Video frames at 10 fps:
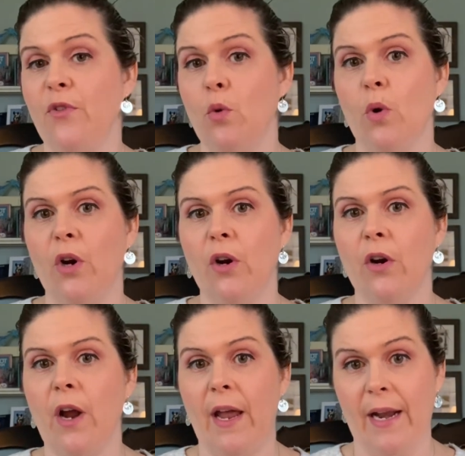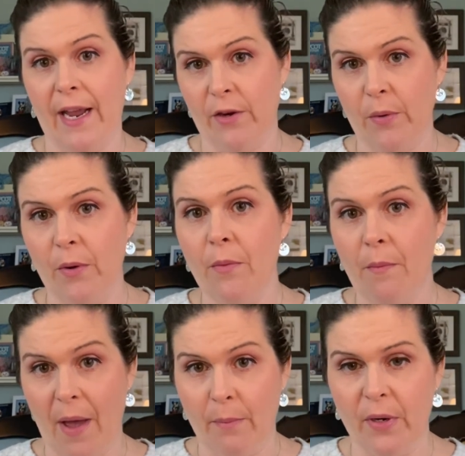you were an annual
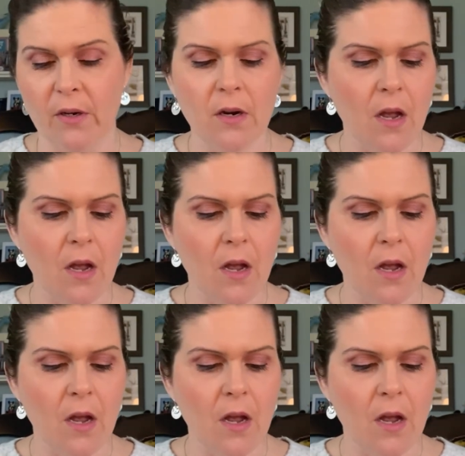member.